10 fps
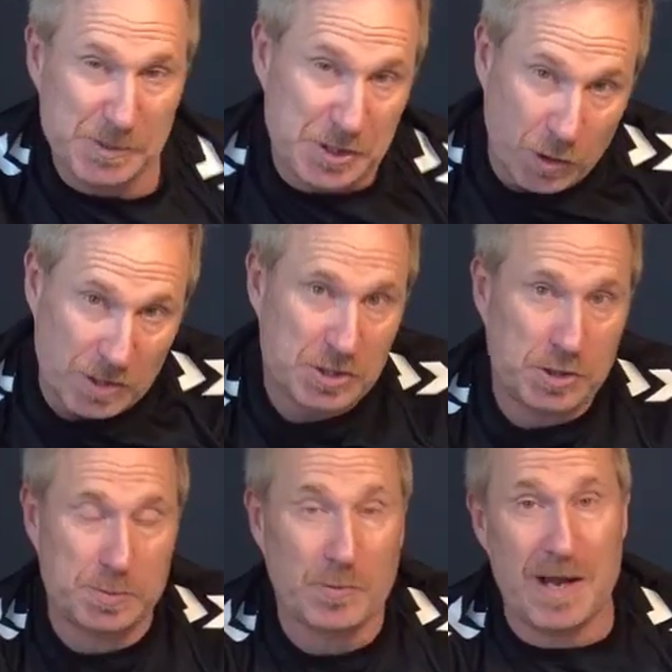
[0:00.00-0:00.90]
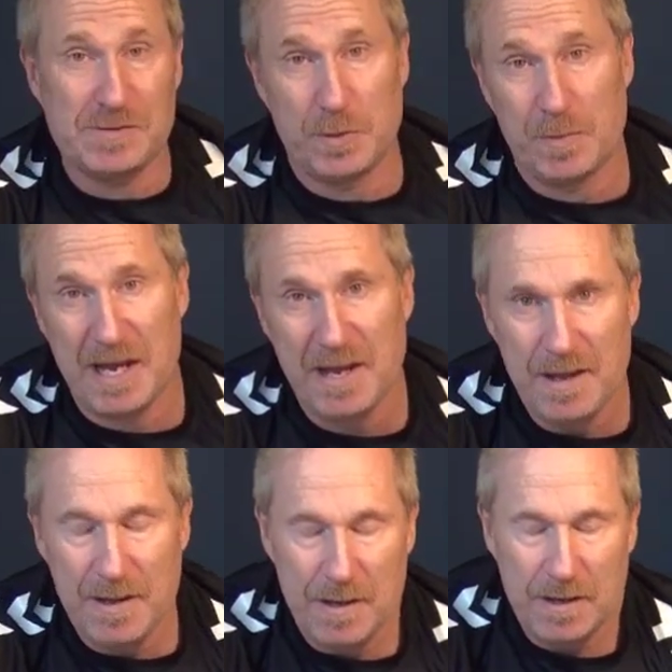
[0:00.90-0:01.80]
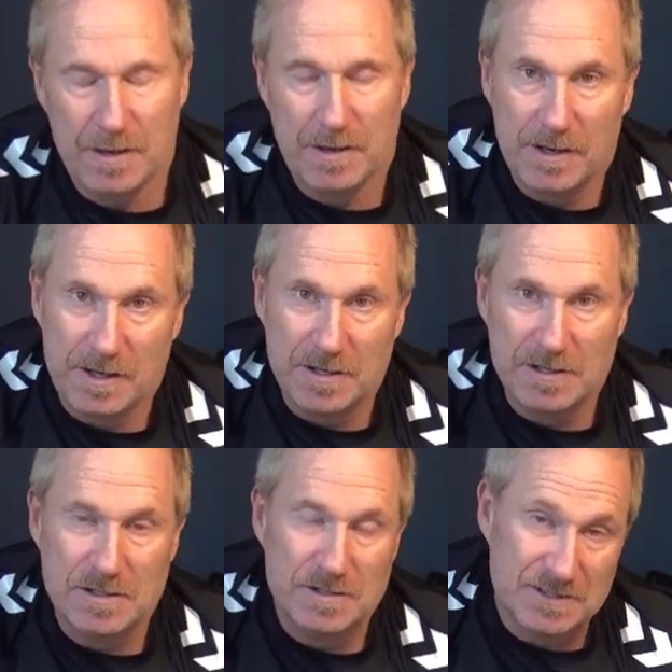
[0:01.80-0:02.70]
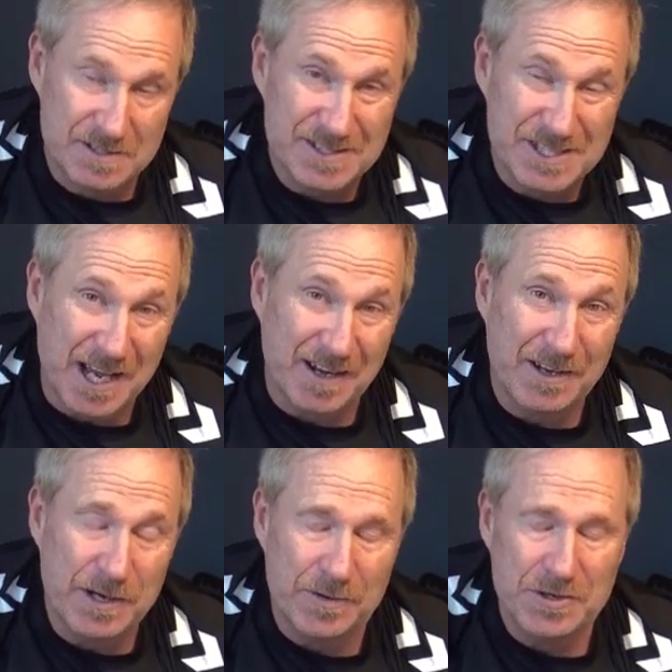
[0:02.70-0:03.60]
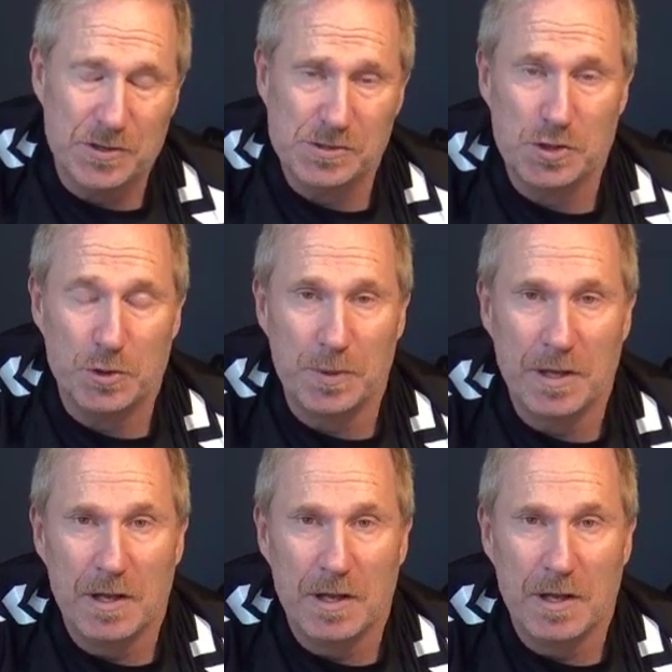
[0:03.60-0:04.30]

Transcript: Be sure to subscribe to my channel here on YouTube.